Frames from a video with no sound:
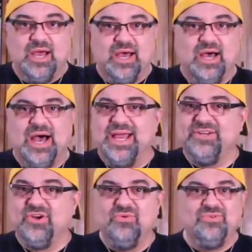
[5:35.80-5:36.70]
Uh, I
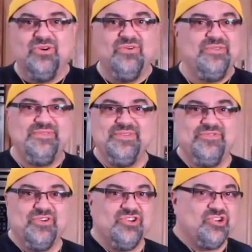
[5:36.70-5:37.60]
don't know even
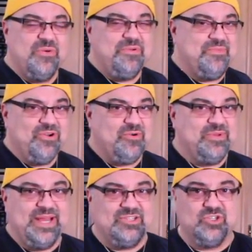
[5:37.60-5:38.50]
if you can sharpen Miracle
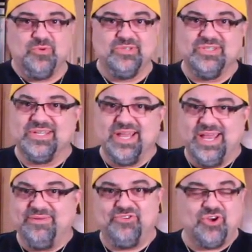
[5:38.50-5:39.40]
Blades. They're supposed to
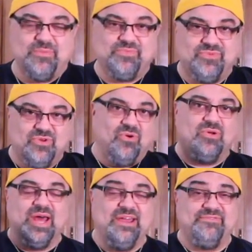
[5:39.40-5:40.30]
stay sharp their
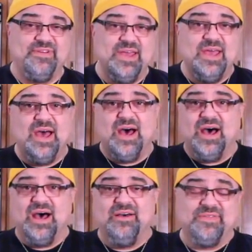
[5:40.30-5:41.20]
whole life.
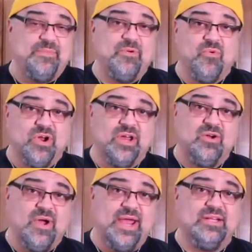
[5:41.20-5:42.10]
Uh, they've been
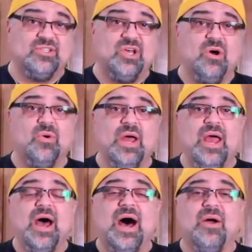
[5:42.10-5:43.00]
working great, so
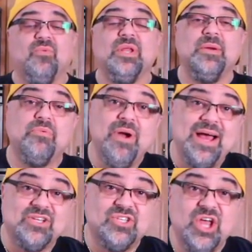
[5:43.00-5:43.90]
uh, really
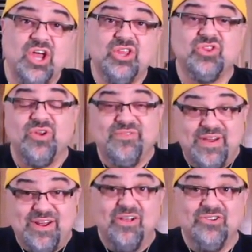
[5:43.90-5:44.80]
impressed.
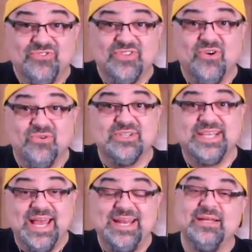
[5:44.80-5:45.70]
$35 for the whole
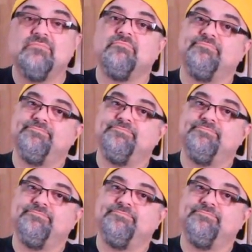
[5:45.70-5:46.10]
set?